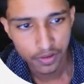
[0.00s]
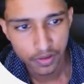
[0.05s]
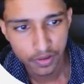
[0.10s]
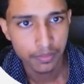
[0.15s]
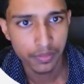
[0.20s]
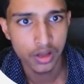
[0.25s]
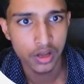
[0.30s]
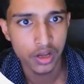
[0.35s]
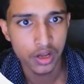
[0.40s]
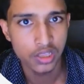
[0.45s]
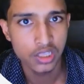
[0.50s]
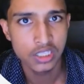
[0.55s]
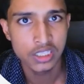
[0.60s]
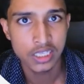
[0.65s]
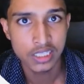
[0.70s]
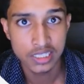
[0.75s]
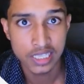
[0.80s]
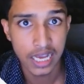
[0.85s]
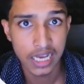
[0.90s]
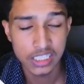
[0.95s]
from
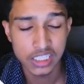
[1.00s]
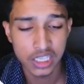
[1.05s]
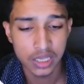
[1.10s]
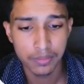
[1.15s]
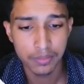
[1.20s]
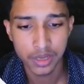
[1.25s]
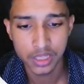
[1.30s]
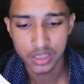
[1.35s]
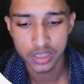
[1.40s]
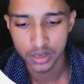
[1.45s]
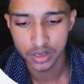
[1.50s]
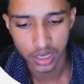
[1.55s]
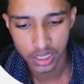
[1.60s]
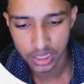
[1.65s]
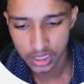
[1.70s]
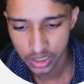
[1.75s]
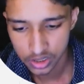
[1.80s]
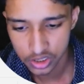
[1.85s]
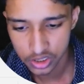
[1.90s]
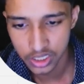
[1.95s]
this exact same method.
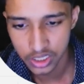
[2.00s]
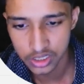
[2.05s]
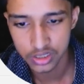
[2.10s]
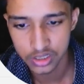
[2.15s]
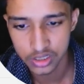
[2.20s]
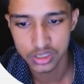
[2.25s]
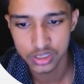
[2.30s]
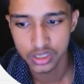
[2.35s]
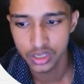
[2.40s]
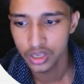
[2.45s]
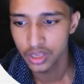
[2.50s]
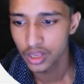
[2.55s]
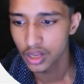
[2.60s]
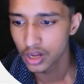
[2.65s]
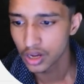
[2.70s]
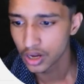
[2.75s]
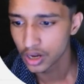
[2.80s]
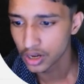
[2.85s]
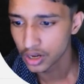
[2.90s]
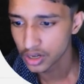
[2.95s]
Nothing changes.
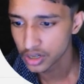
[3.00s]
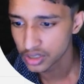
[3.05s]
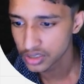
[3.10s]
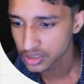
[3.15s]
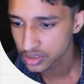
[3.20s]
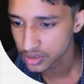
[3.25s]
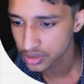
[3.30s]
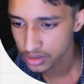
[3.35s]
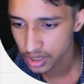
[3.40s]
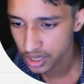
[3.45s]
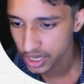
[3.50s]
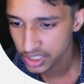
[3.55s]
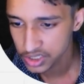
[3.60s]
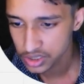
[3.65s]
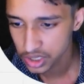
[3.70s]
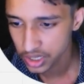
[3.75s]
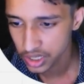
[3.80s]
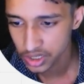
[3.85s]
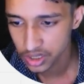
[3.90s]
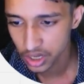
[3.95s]

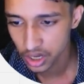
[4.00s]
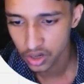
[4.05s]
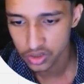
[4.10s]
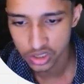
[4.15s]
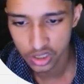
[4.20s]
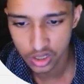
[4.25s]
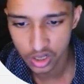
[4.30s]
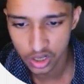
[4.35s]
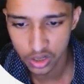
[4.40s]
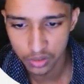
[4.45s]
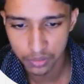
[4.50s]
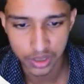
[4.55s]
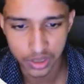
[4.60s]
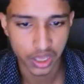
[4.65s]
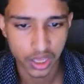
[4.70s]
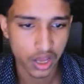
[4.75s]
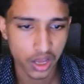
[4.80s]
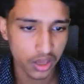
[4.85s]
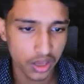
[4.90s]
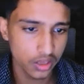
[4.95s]
Hey Jake, how's it gonna
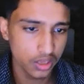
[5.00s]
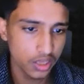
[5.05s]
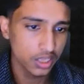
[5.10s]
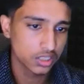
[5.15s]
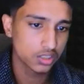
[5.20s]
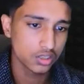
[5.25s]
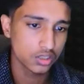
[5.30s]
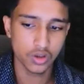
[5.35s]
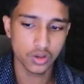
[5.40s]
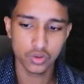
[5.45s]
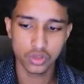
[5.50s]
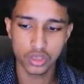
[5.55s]
be? Hi, yes,